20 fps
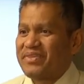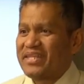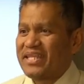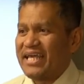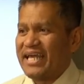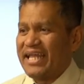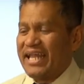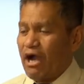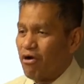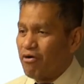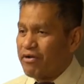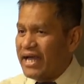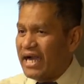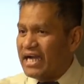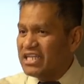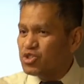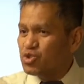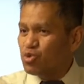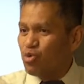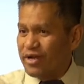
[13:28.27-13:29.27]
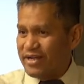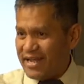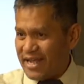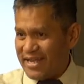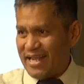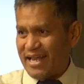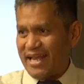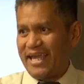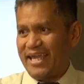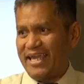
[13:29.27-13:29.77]
Now, that's where the
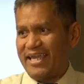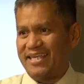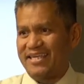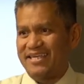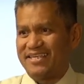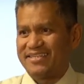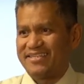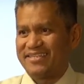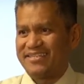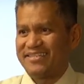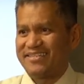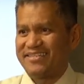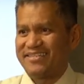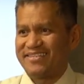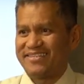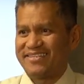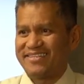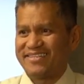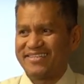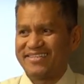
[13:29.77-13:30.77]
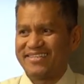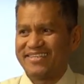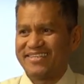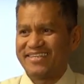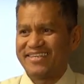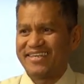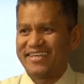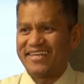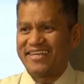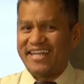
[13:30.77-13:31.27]
delay.
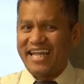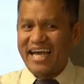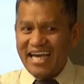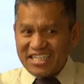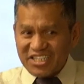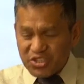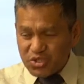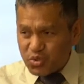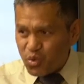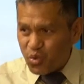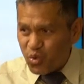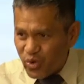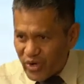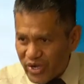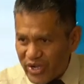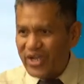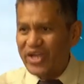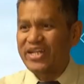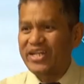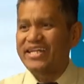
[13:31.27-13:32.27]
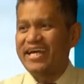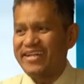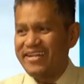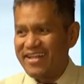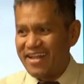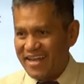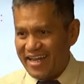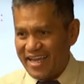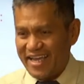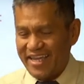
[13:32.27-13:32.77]
That's where the
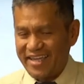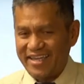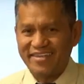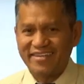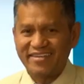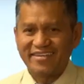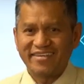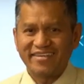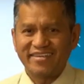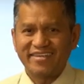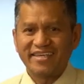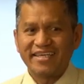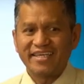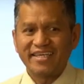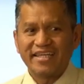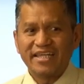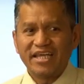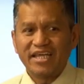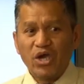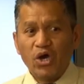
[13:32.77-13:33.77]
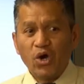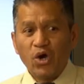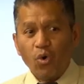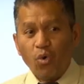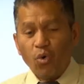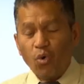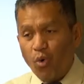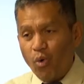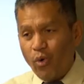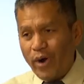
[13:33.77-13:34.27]
delay.
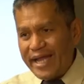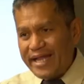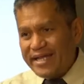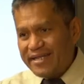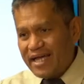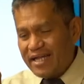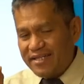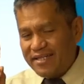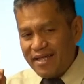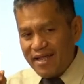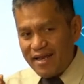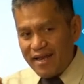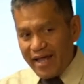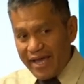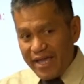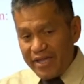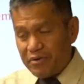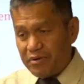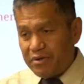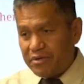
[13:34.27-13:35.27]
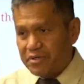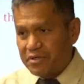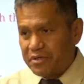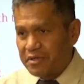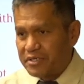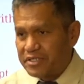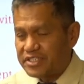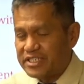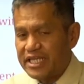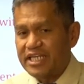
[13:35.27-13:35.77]
When the delay
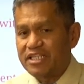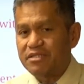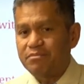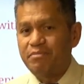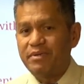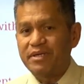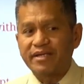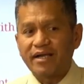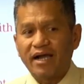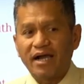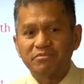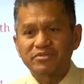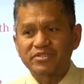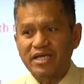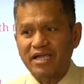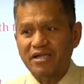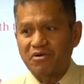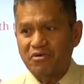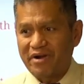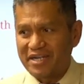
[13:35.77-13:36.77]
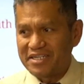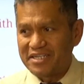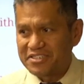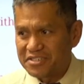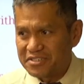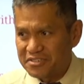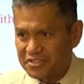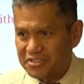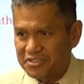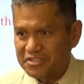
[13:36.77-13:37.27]
occurs, it becomes a
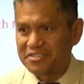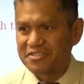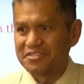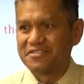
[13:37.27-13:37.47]
crisis.